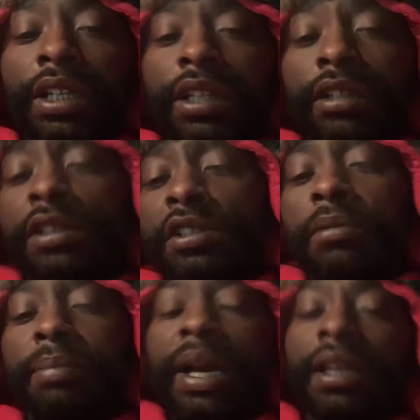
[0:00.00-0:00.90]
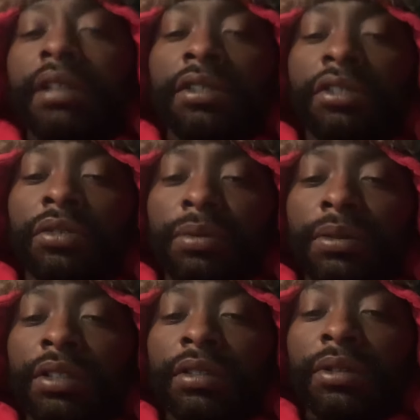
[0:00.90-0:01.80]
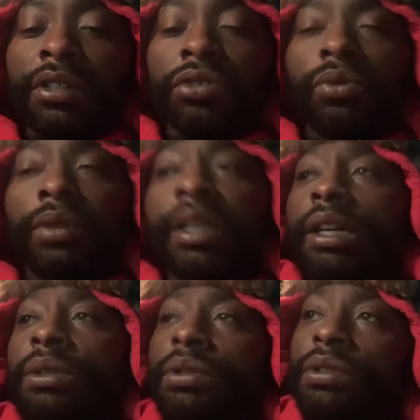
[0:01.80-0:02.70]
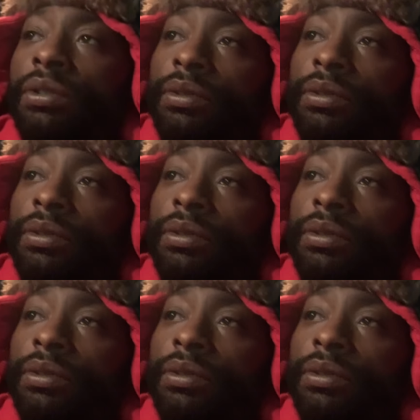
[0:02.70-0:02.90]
because this is a back end, it's a, it's a, it's a warehouse